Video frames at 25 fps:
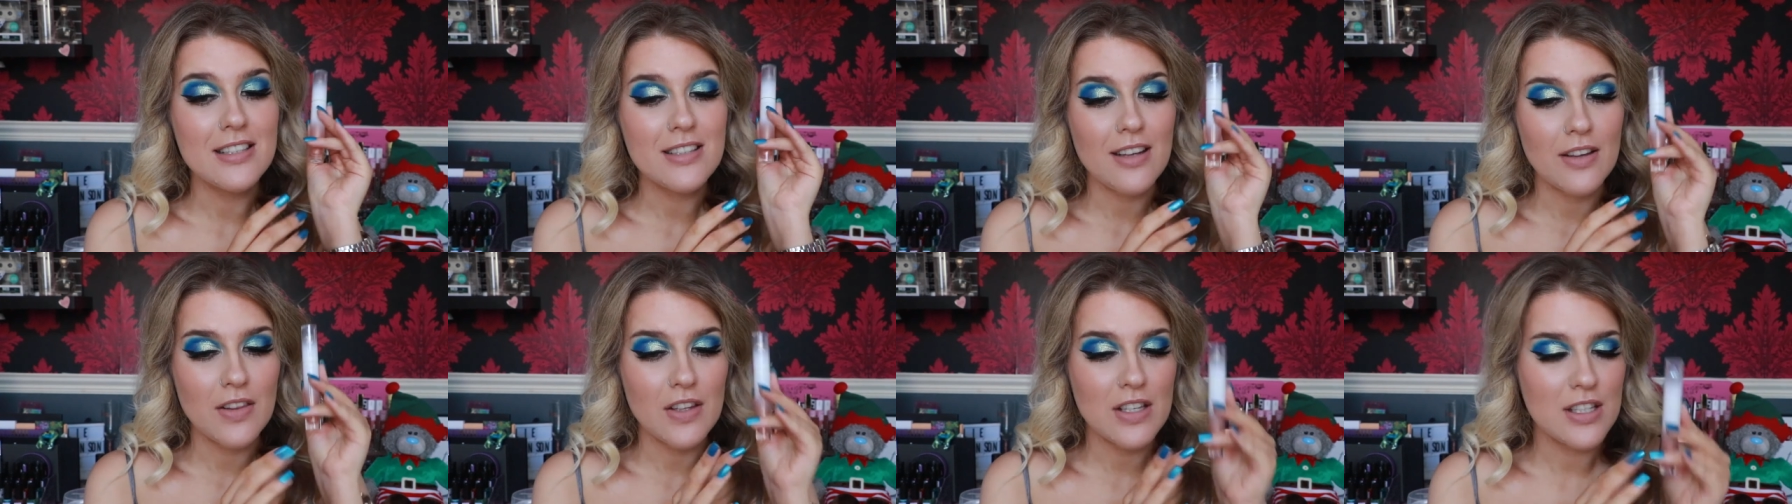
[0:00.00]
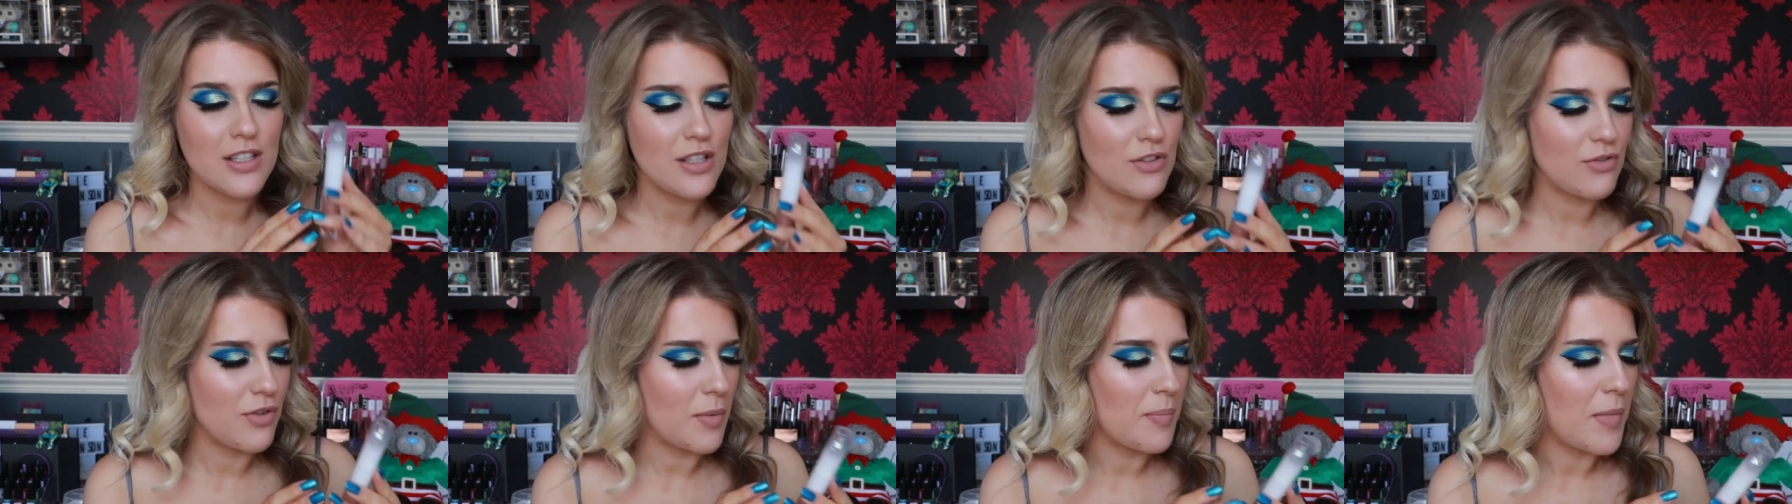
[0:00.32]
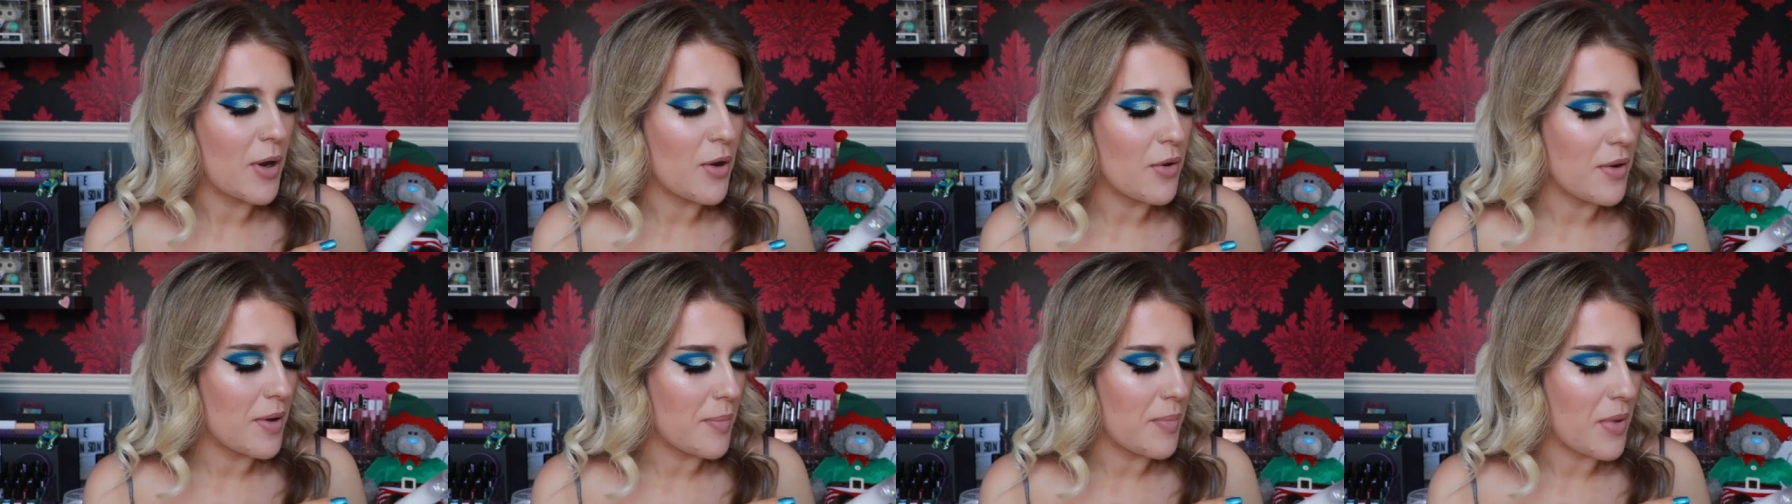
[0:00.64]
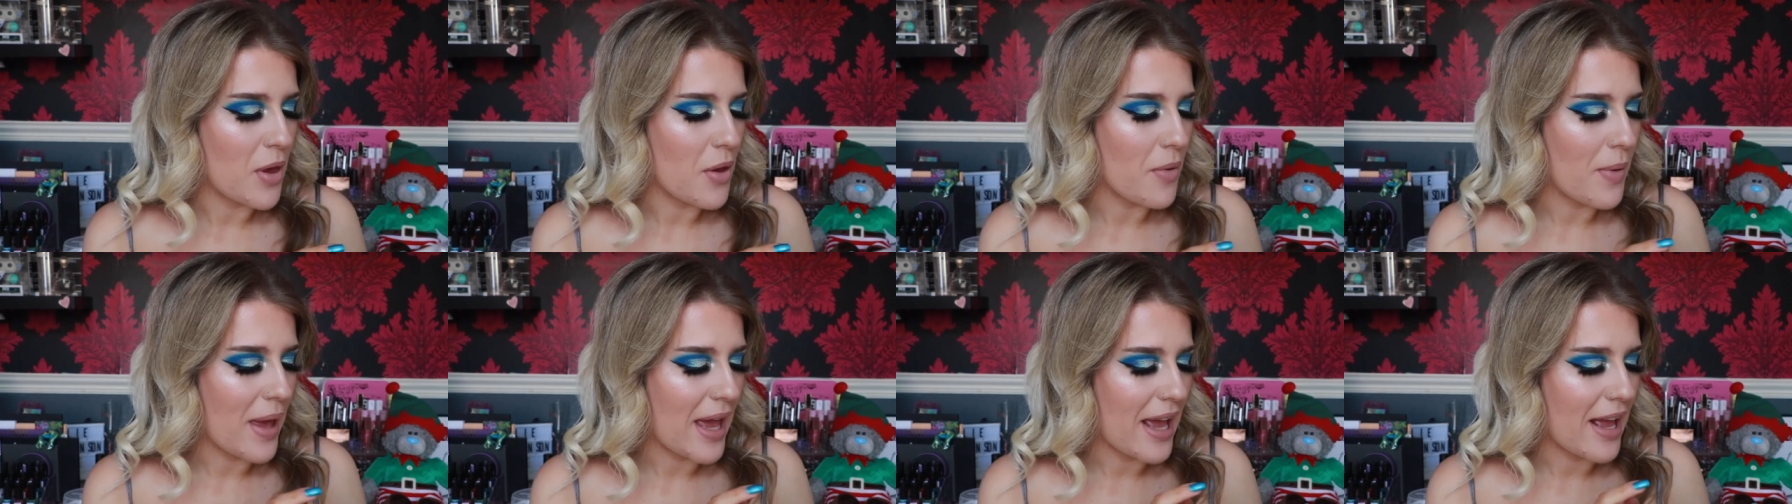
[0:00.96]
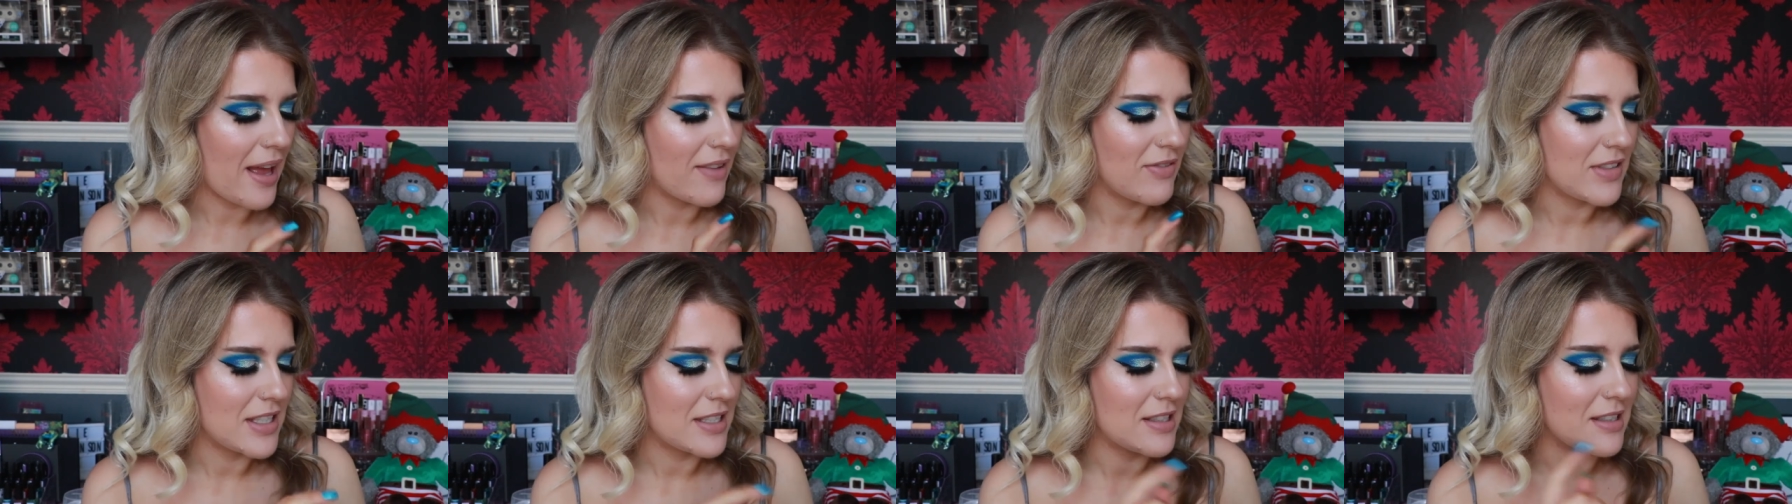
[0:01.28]
So this is from Luna
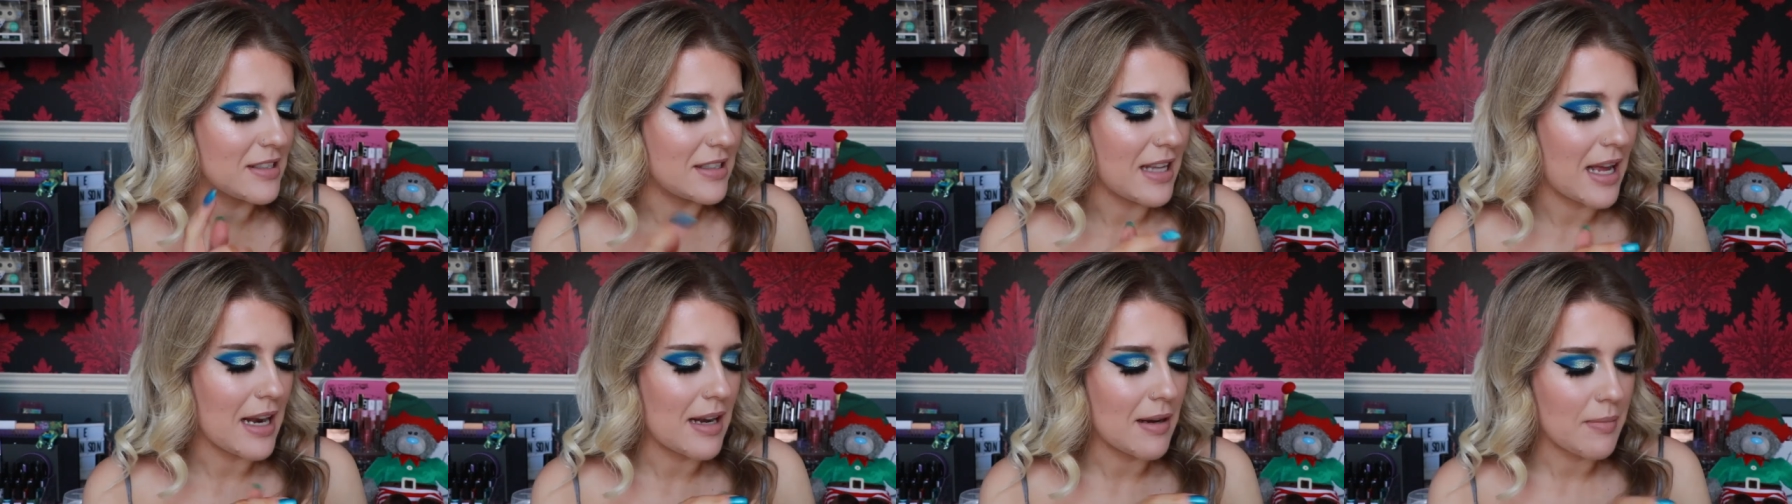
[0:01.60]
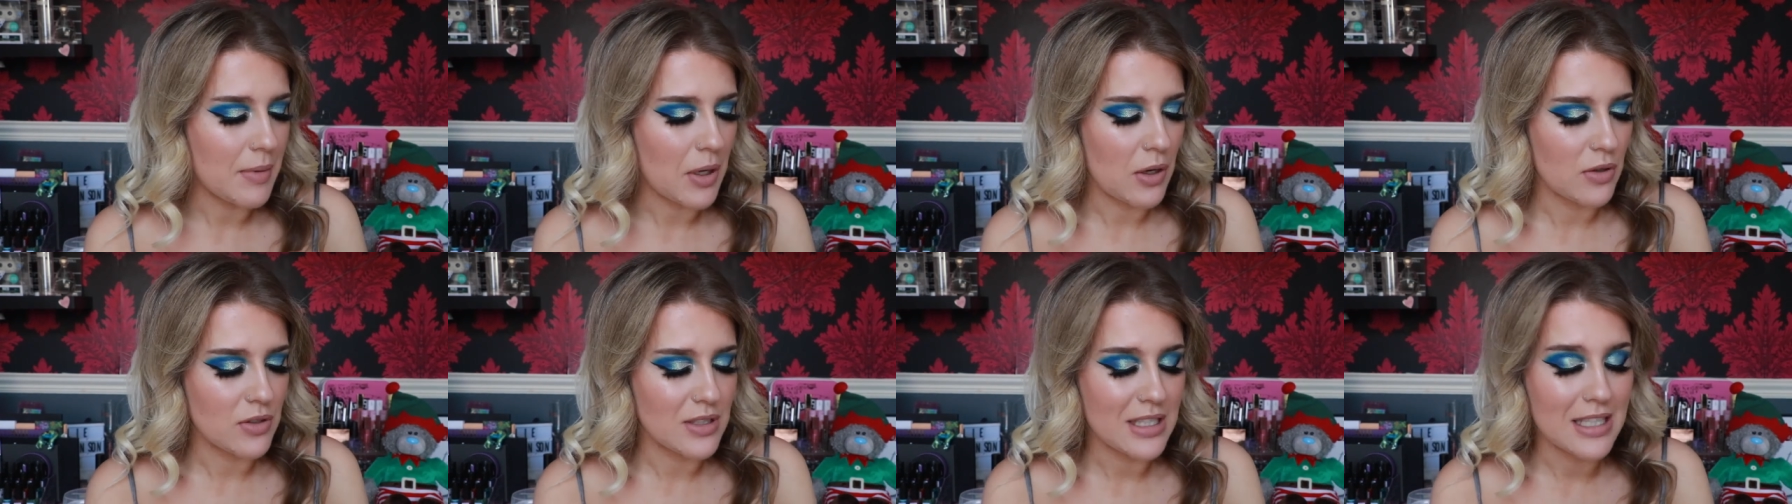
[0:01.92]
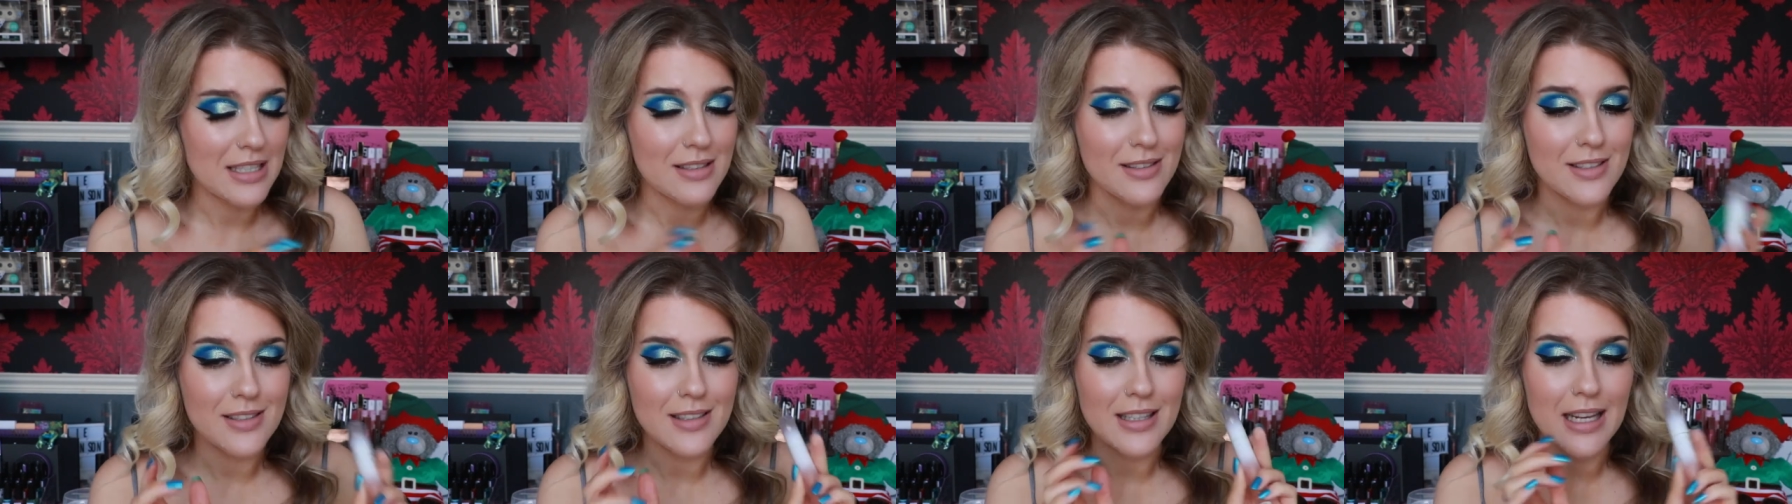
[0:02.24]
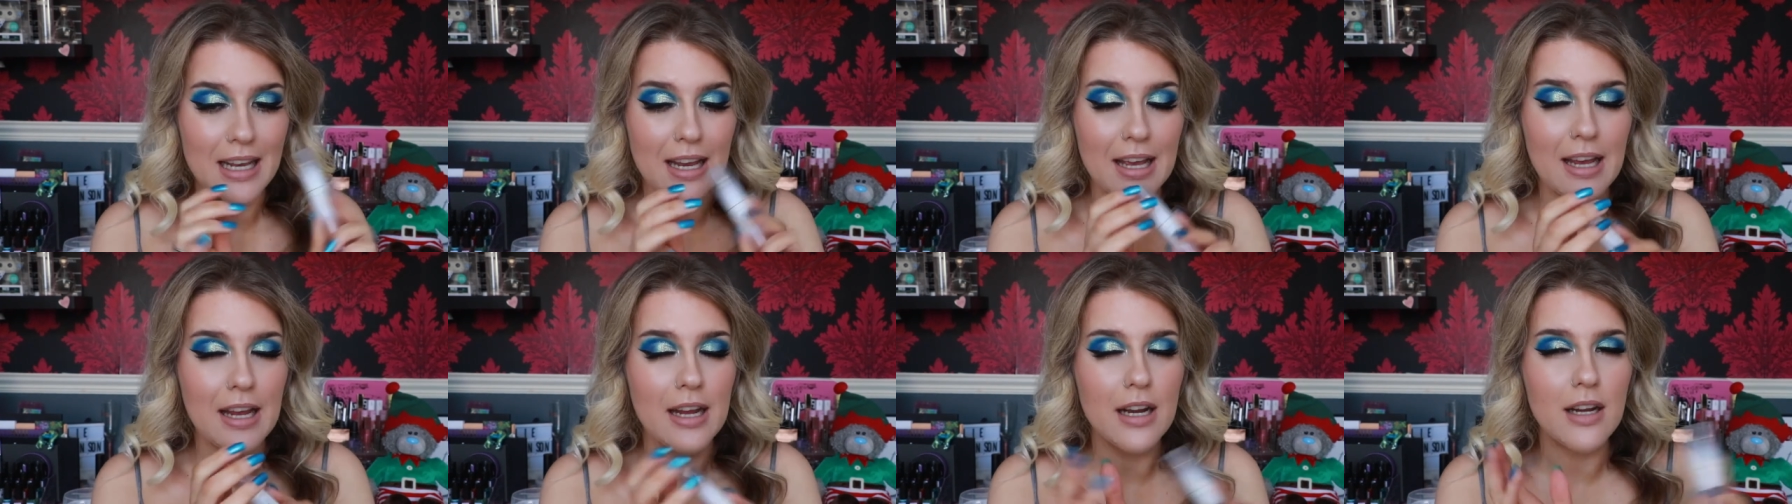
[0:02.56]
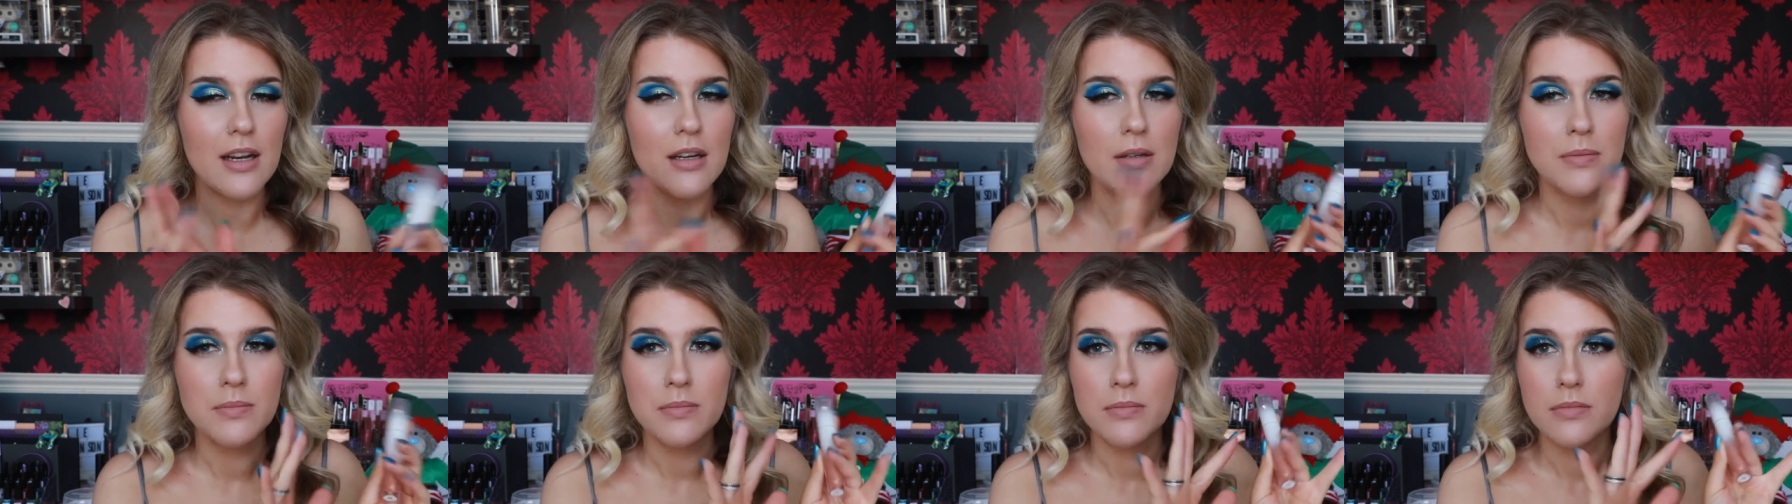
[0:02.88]
Beauty and this is their lip gloss in
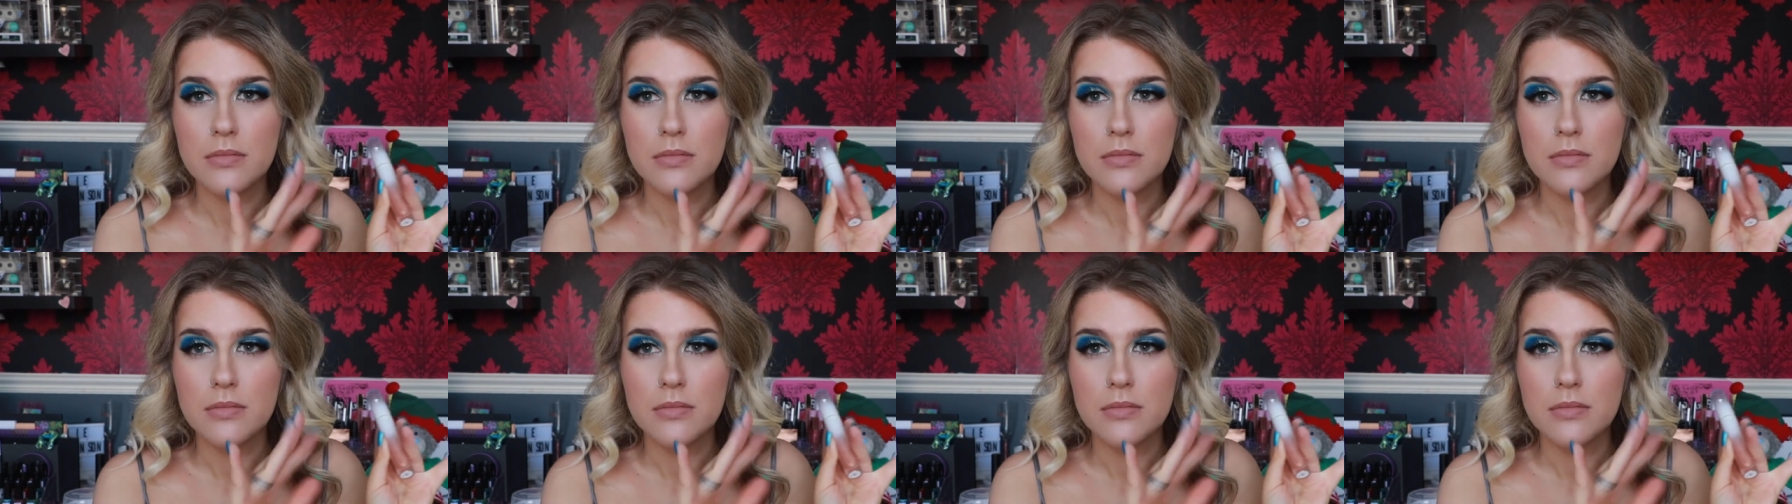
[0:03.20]
Celine.